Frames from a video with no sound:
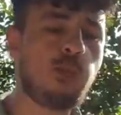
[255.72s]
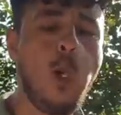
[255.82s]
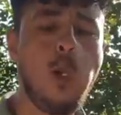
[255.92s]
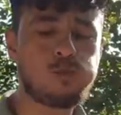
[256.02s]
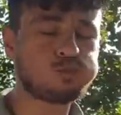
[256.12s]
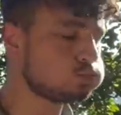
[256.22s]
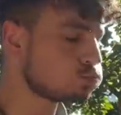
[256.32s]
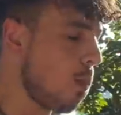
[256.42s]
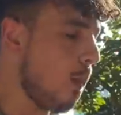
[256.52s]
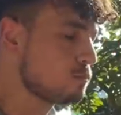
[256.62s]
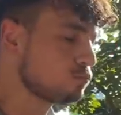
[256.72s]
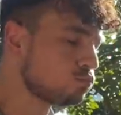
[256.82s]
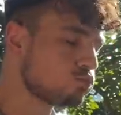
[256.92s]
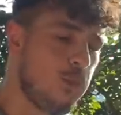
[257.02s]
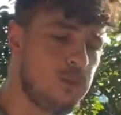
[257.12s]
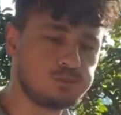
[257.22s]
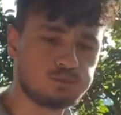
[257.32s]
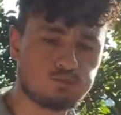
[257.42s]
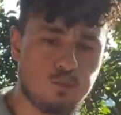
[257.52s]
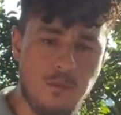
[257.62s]
compared to Ireland?
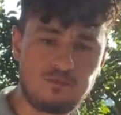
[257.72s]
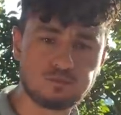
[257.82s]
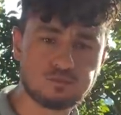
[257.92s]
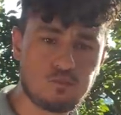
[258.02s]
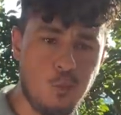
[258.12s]
But then quickly